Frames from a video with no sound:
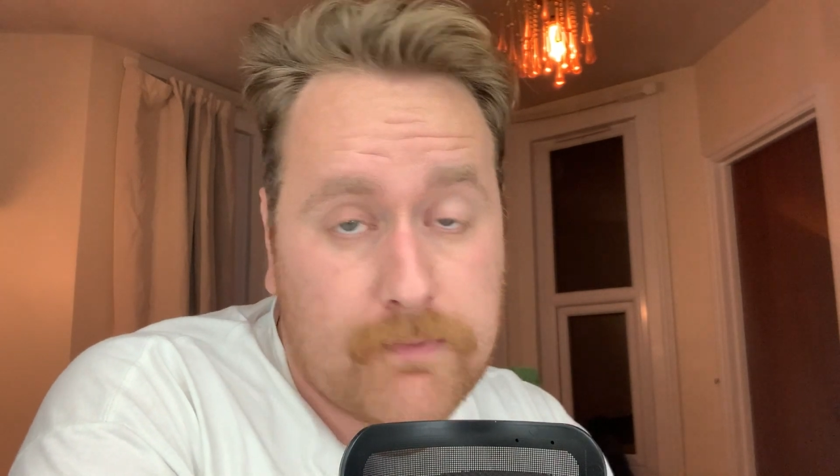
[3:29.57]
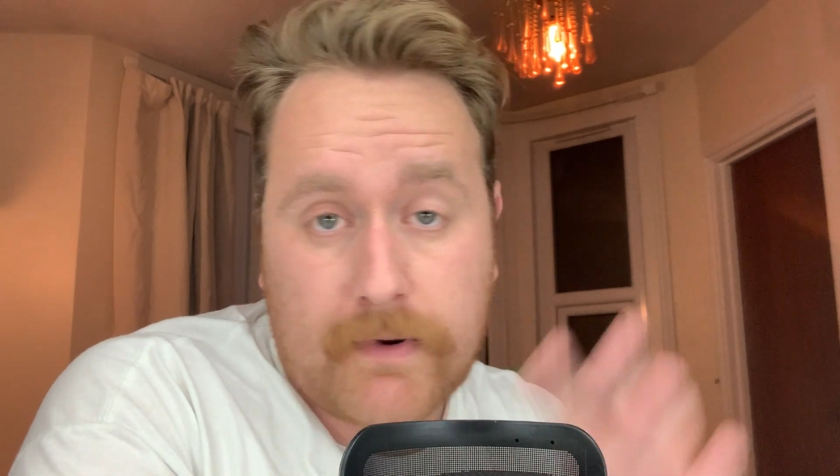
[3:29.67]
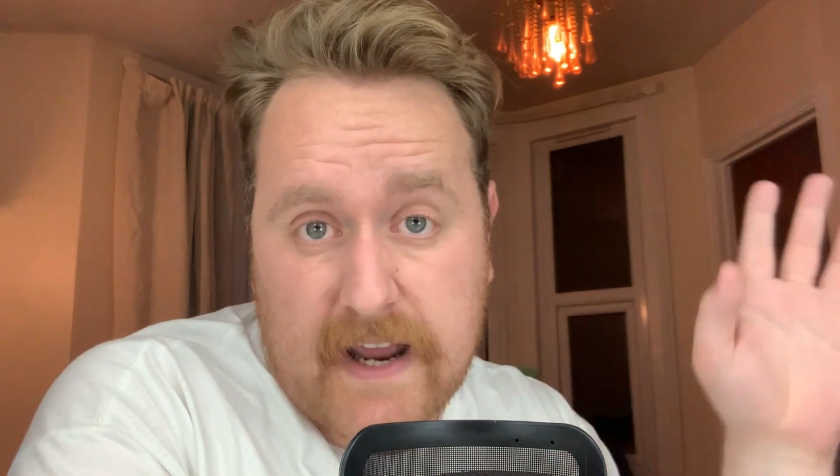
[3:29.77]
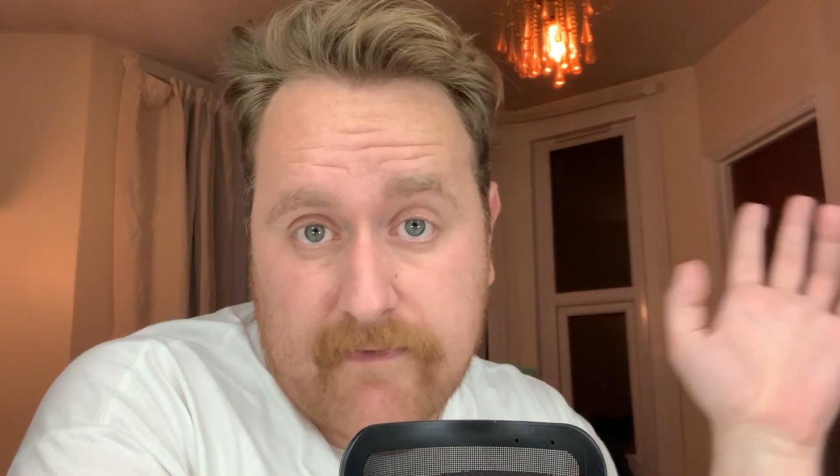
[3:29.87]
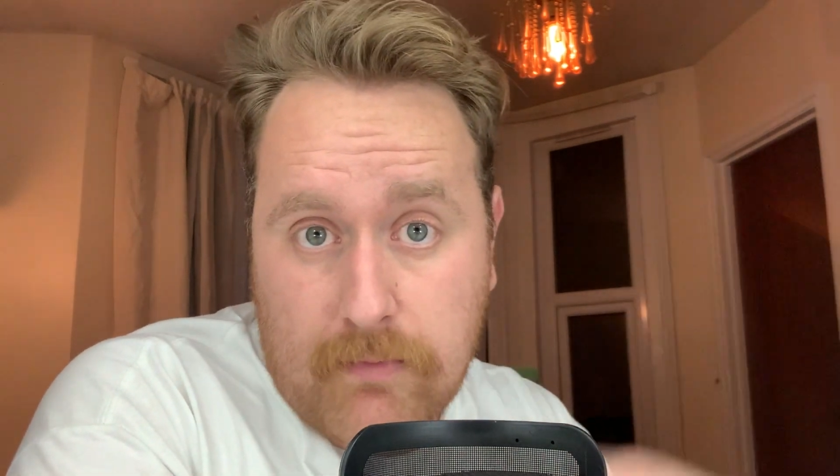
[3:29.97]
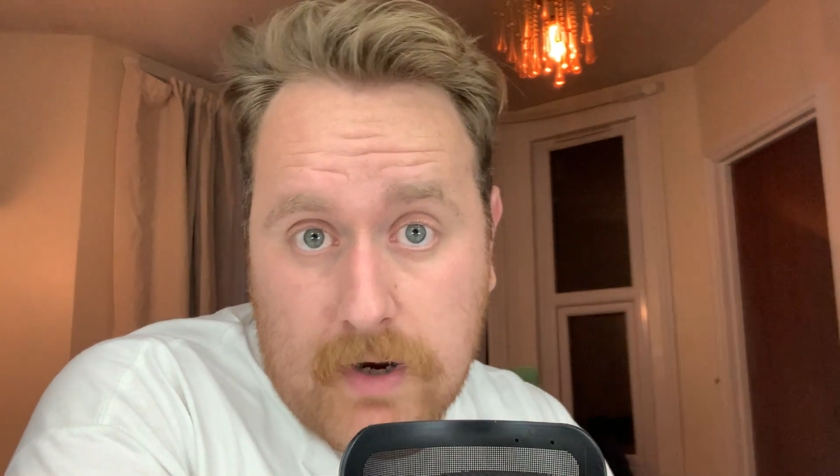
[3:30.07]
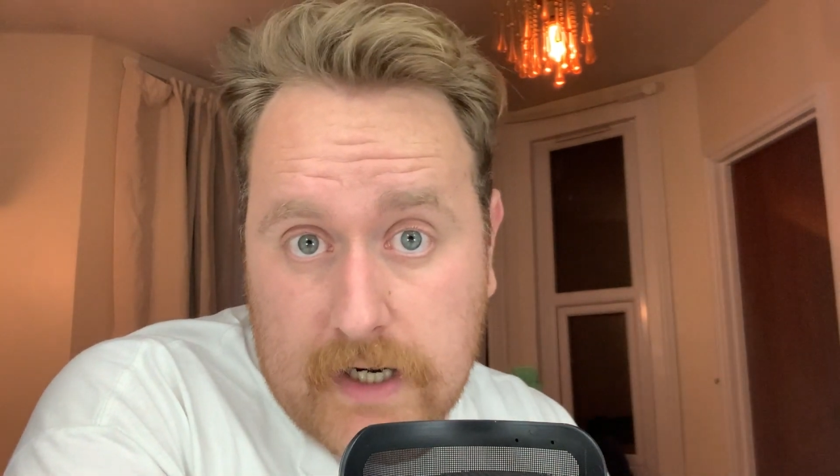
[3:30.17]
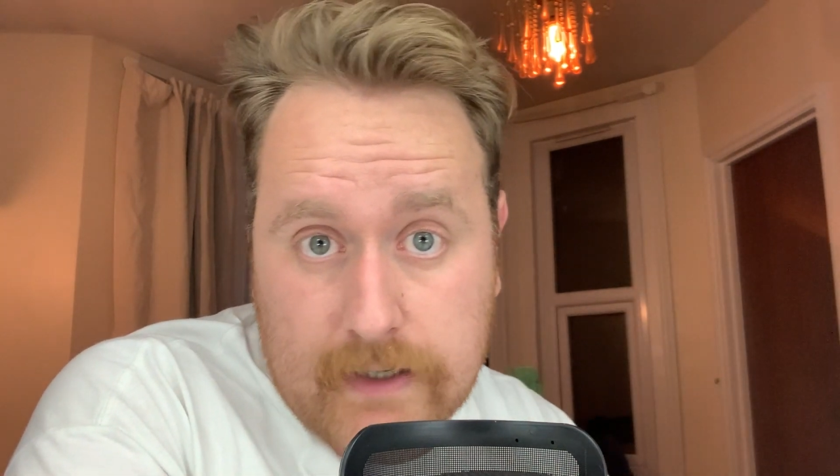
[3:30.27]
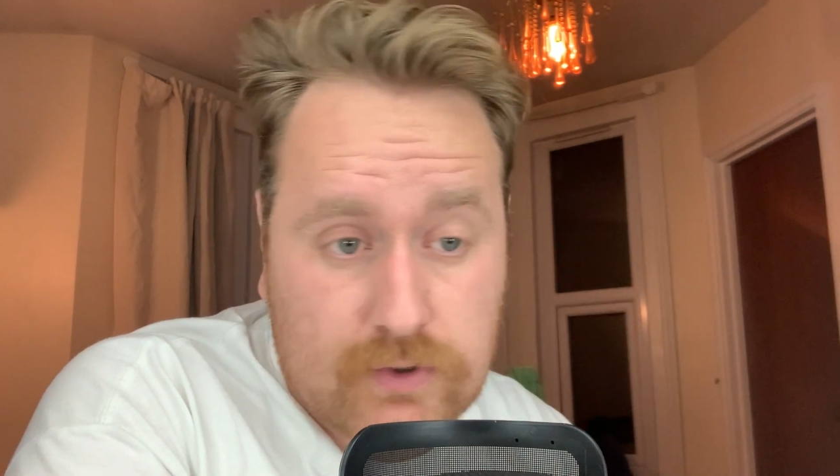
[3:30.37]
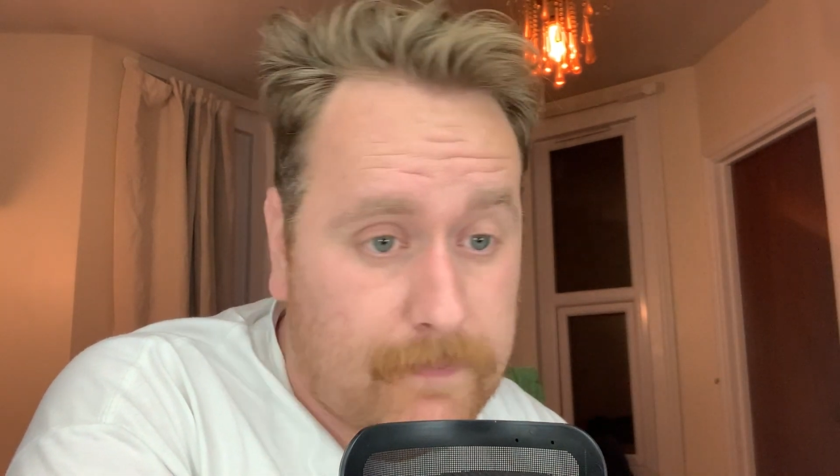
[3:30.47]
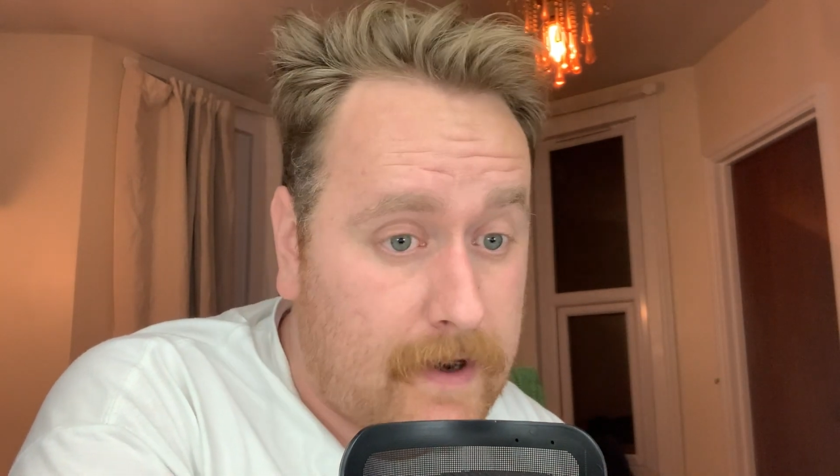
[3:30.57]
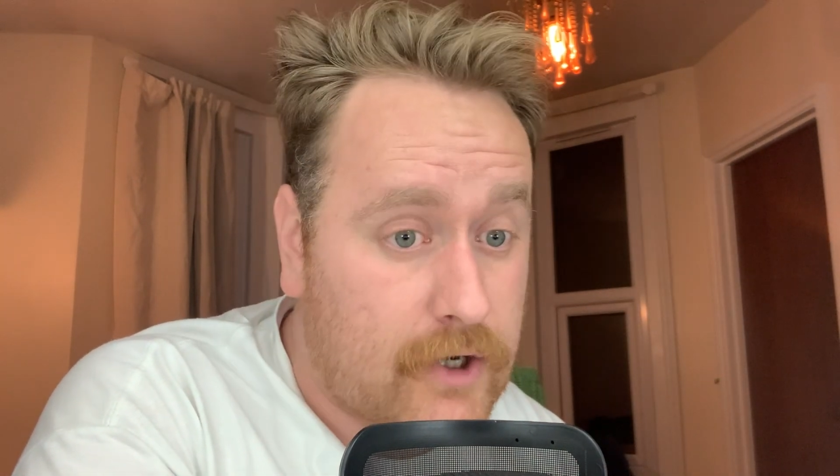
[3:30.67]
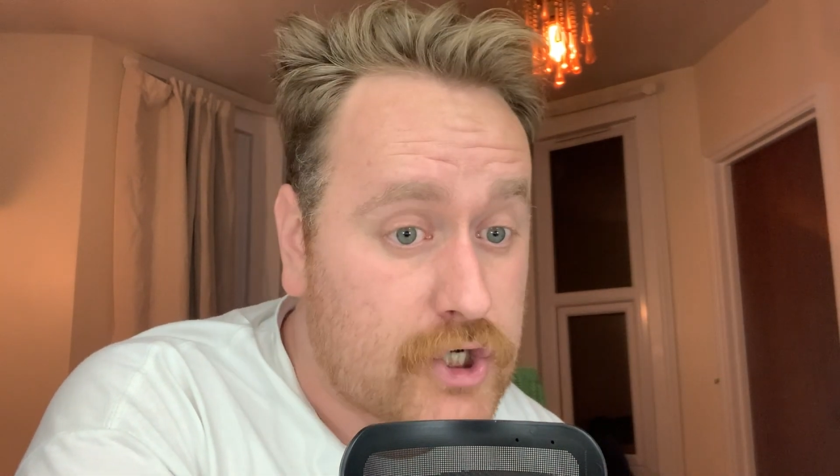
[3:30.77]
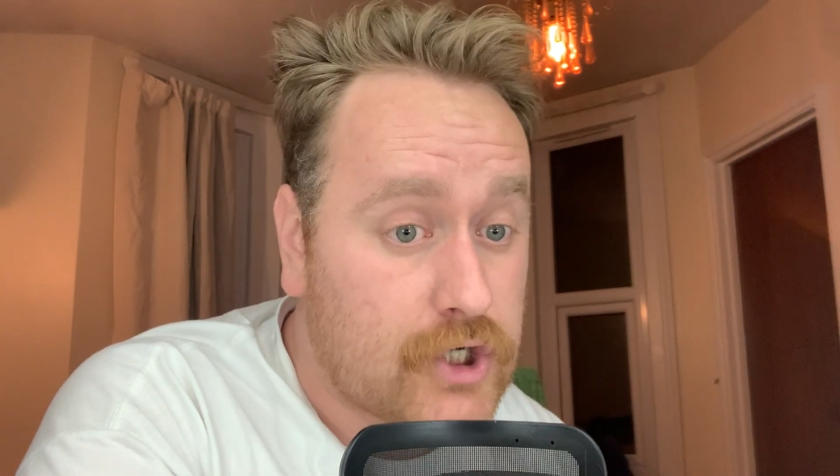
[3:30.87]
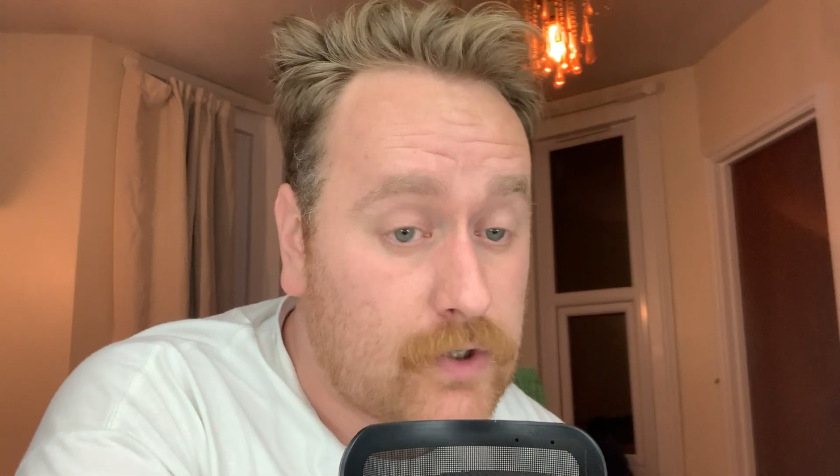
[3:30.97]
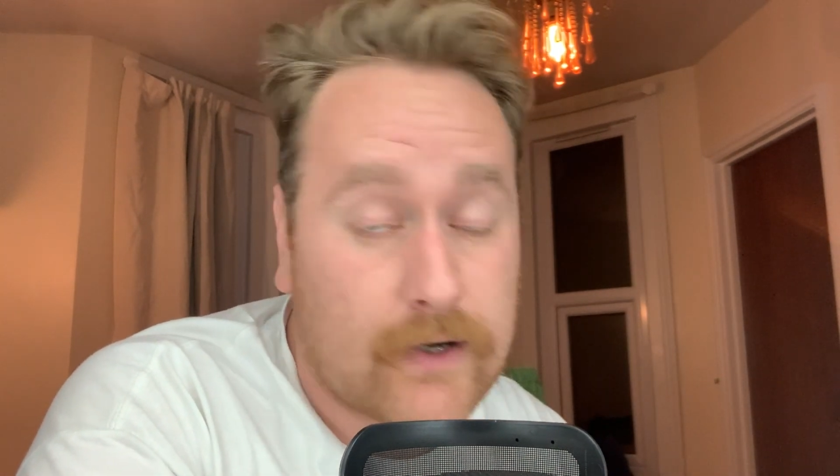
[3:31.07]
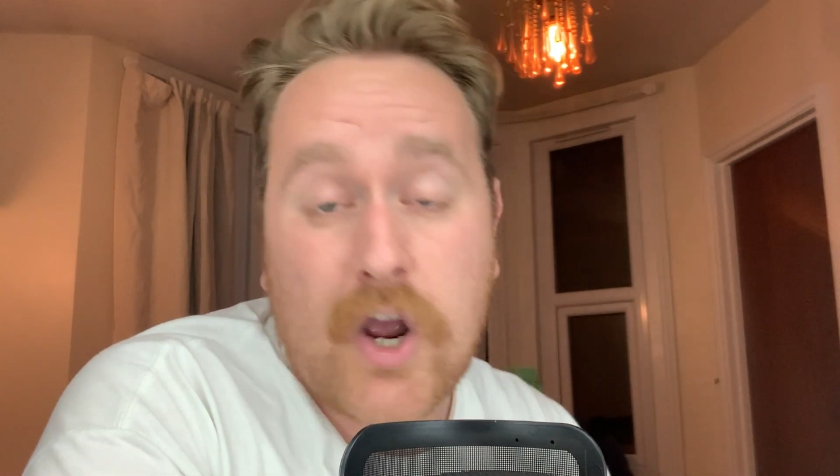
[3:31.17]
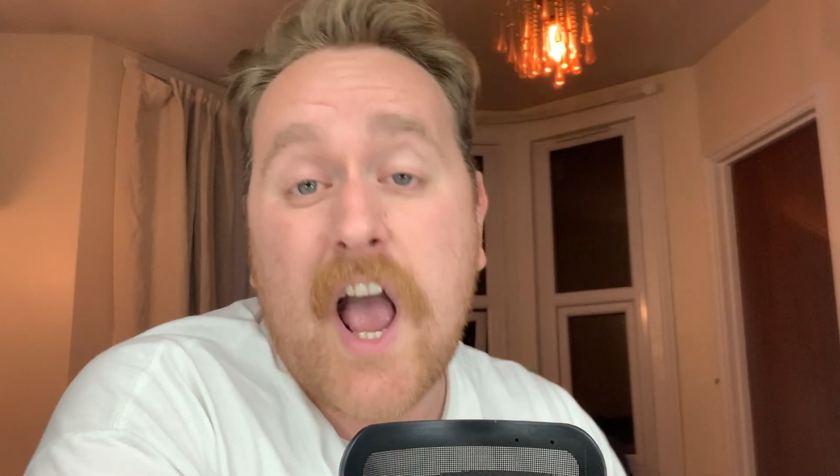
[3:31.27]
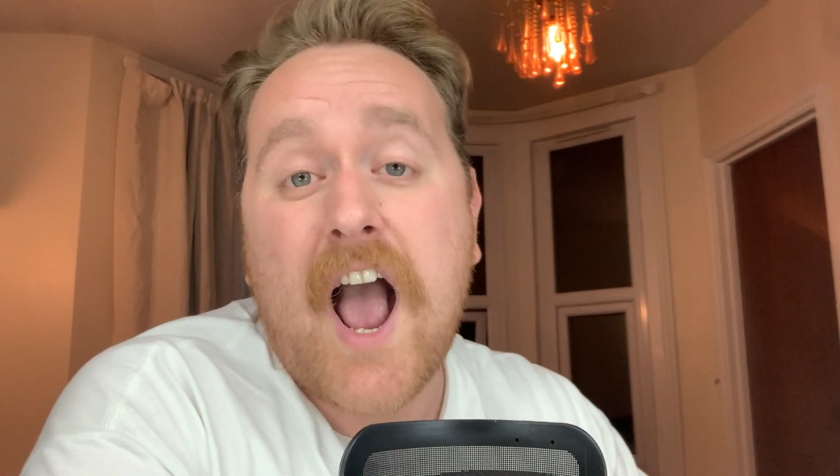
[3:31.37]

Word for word: but never mind. It was a penalty shootout.